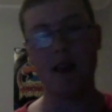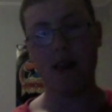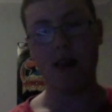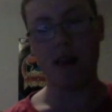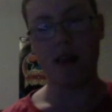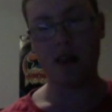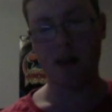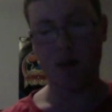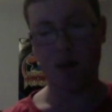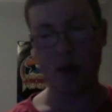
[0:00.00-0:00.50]

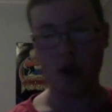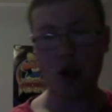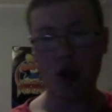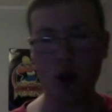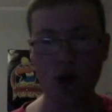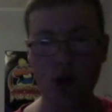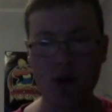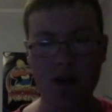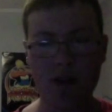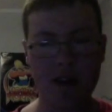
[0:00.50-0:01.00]
The
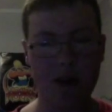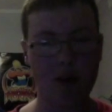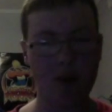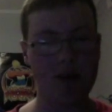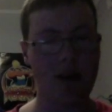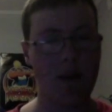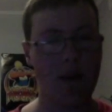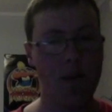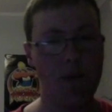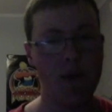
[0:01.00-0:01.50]
music was
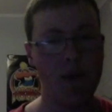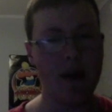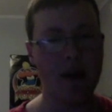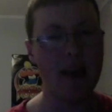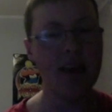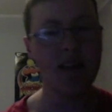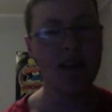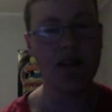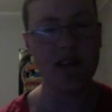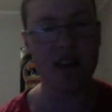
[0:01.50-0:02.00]

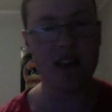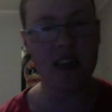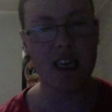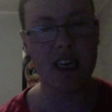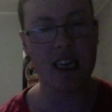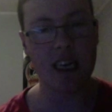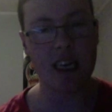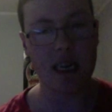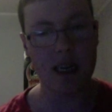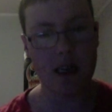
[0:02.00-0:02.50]

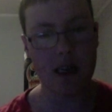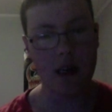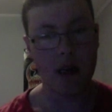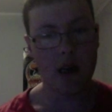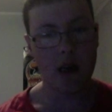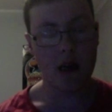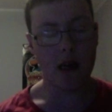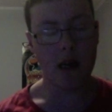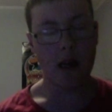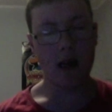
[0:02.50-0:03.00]
amazing.
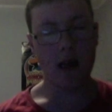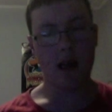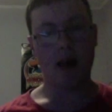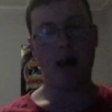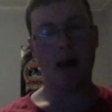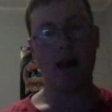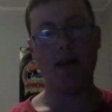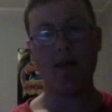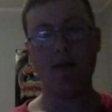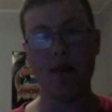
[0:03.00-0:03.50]

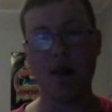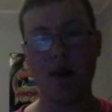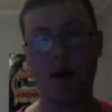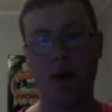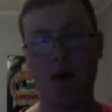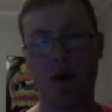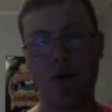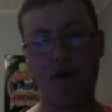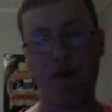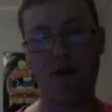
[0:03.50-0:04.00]
Even though
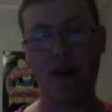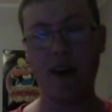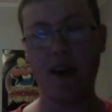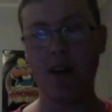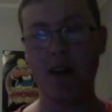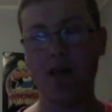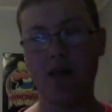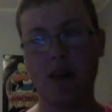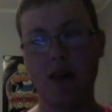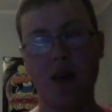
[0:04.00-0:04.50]
the
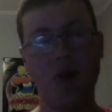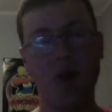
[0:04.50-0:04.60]
fight scene